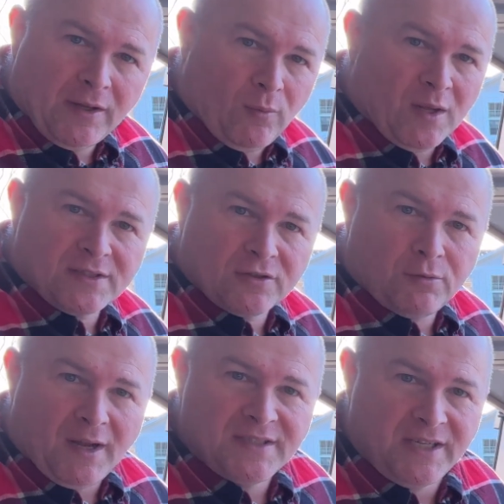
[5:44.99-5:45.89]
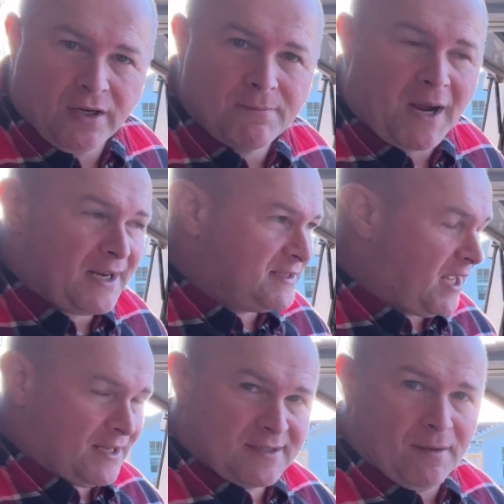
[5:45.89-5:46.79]
once or twice a year might I
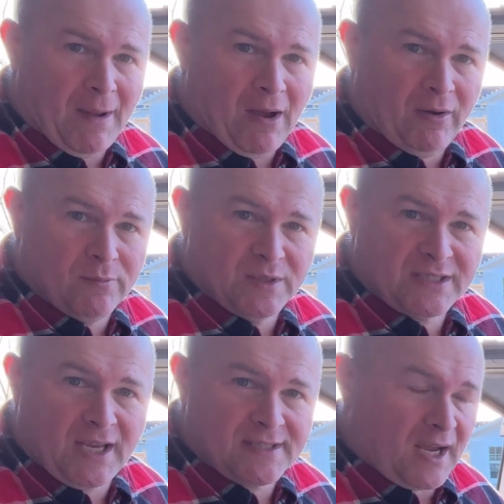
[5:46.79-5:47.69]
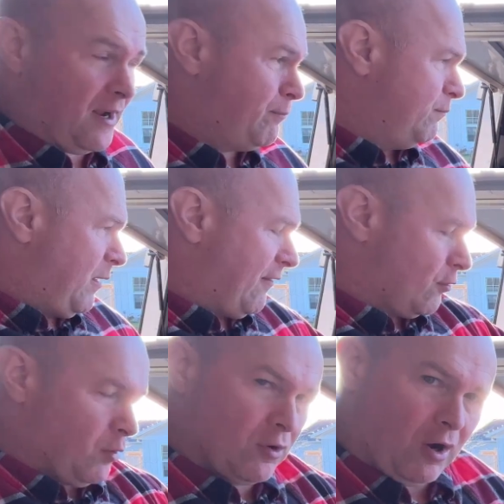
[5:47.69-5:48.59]
take some out, in which case I have a
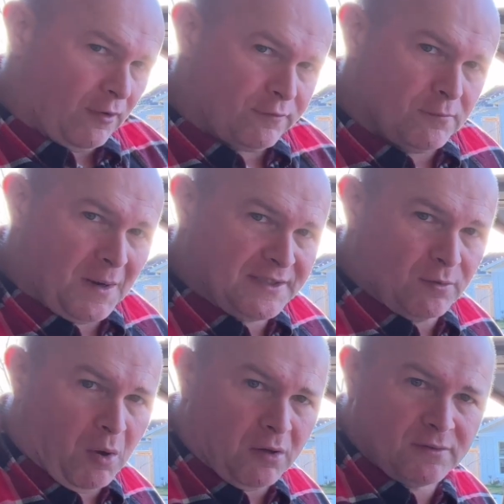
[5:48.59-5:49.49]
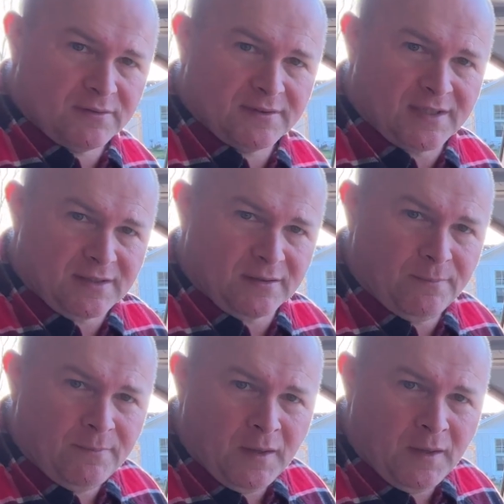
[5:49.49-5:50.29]
roll cart from my DeWalt system.